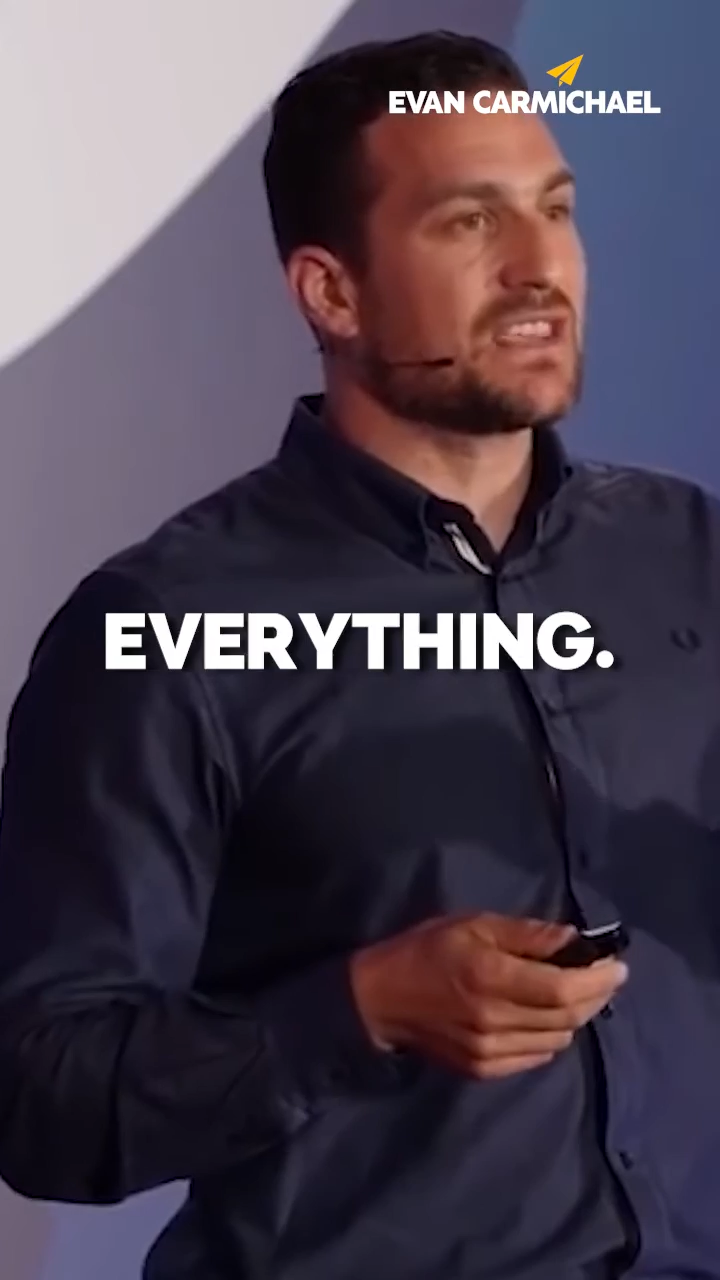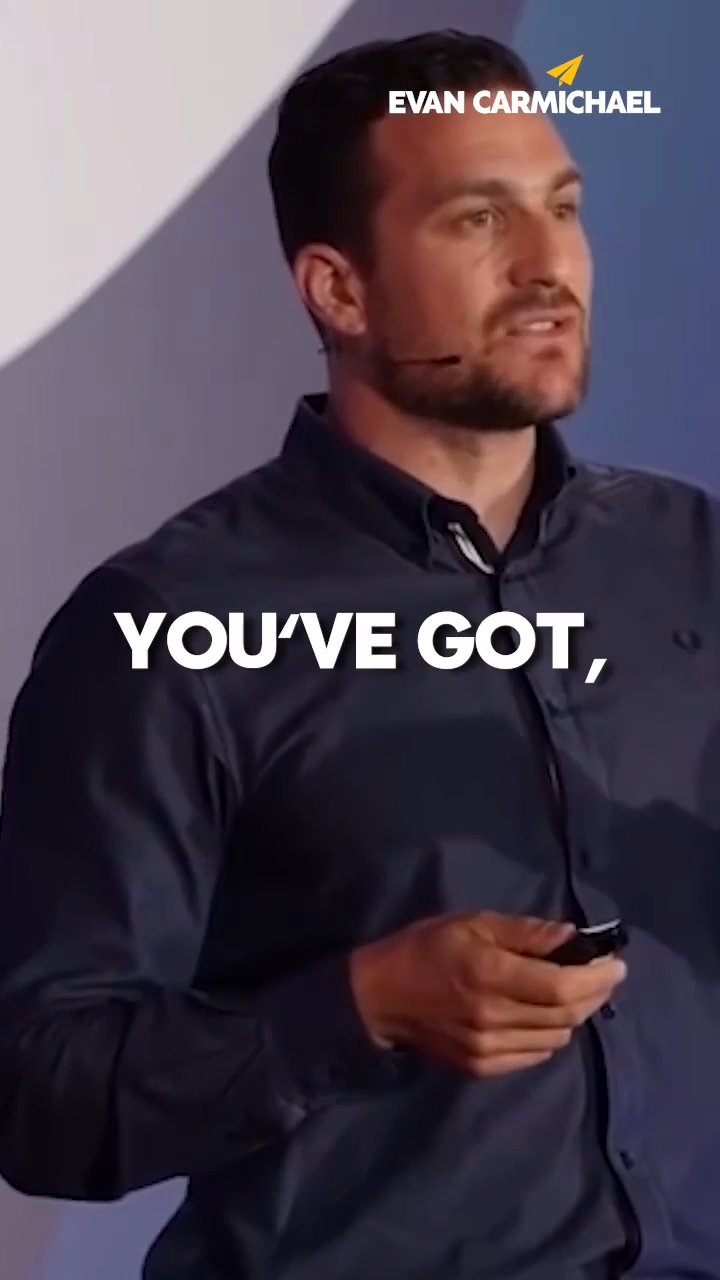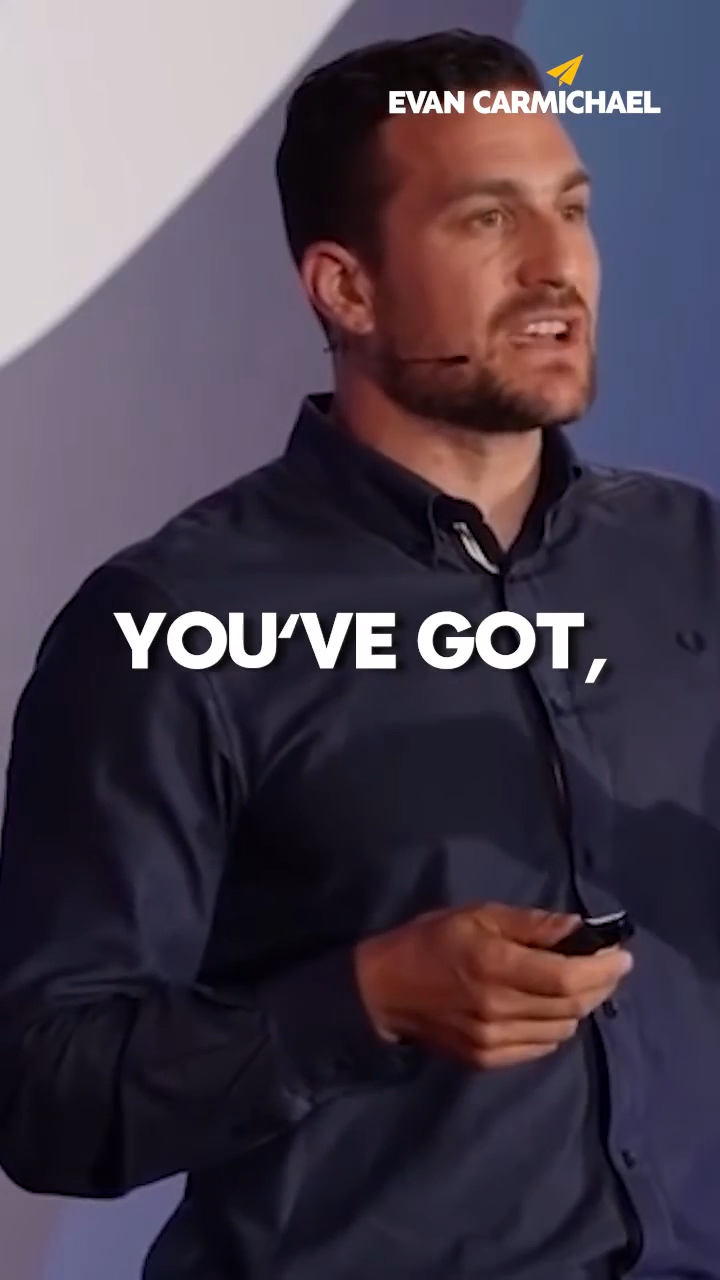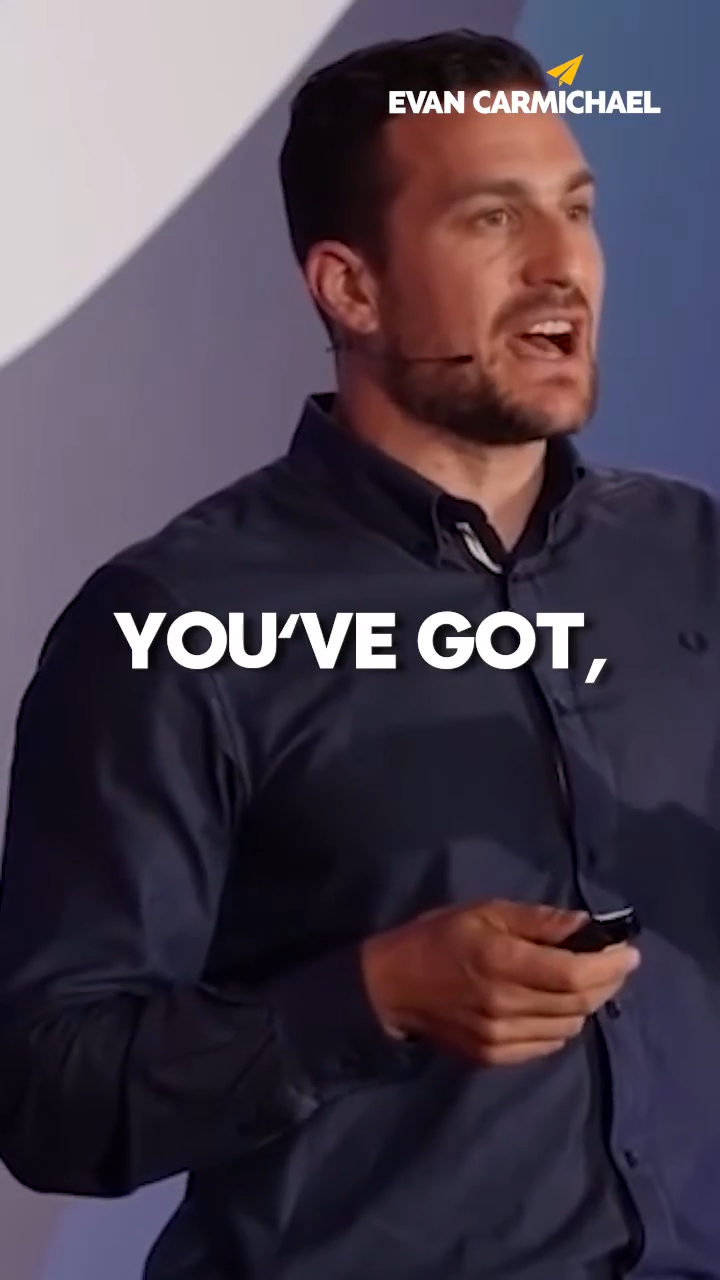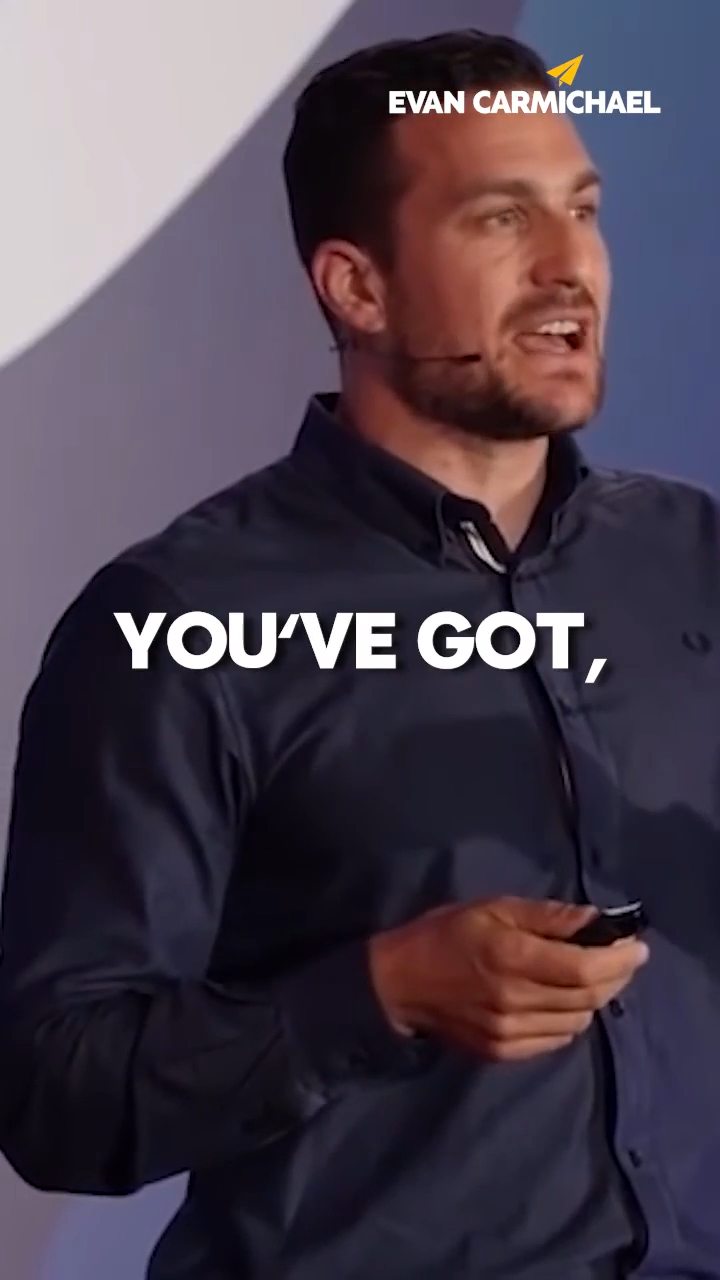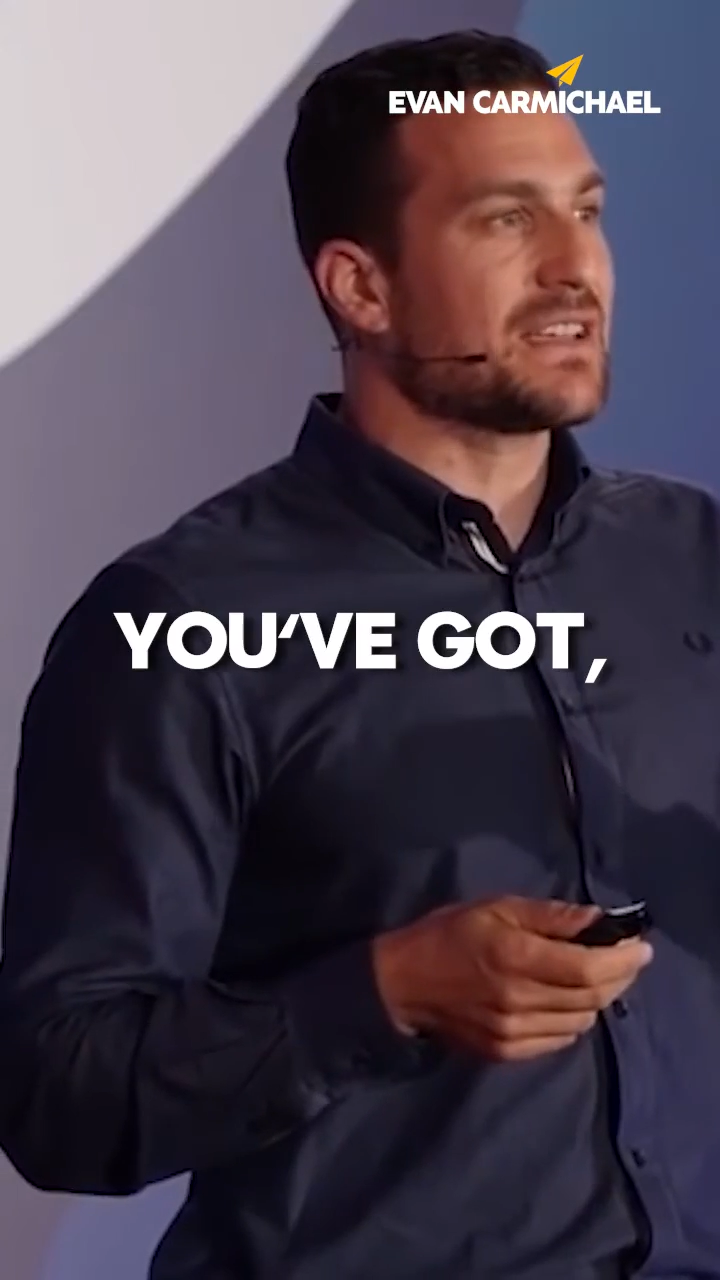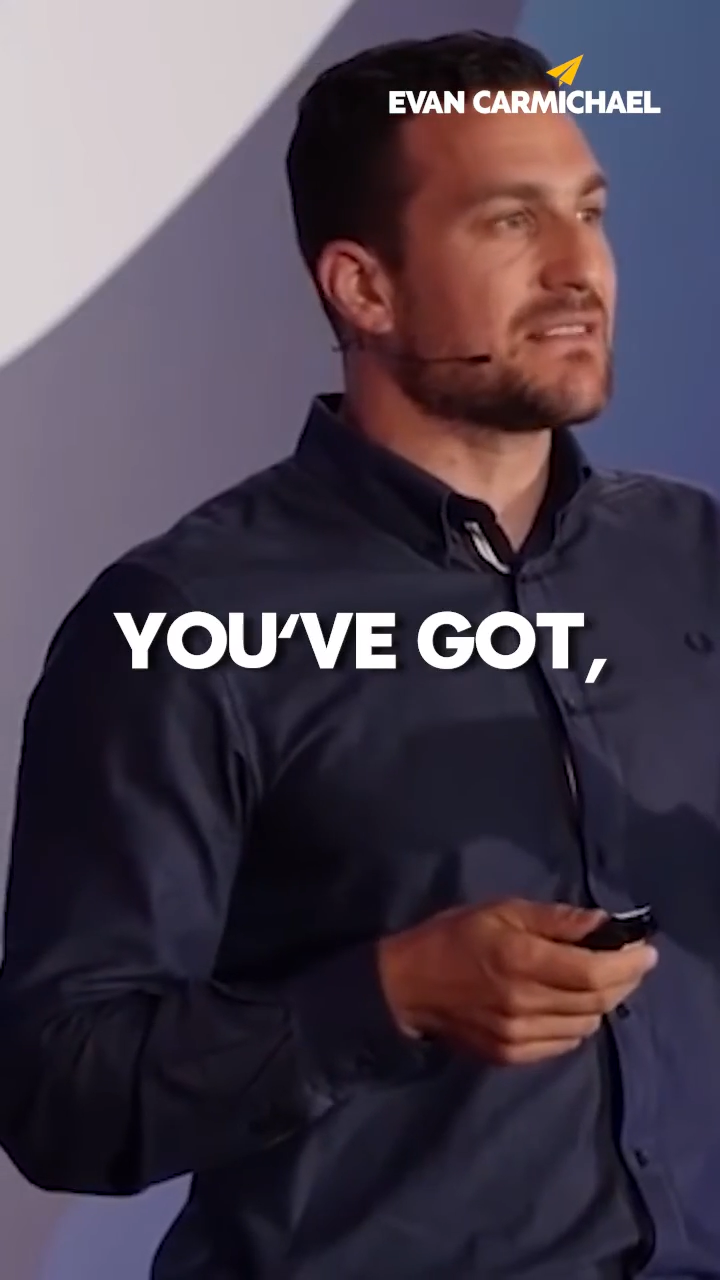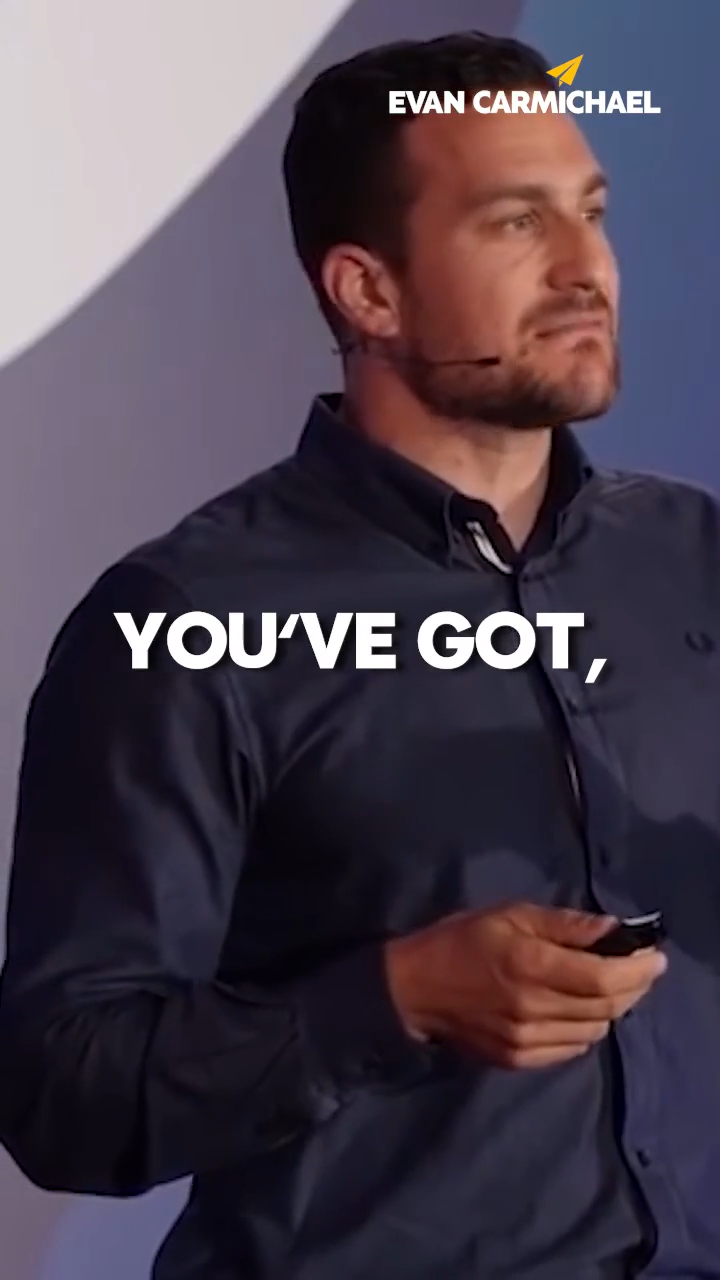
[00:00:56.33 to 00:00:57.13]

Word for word: you've got,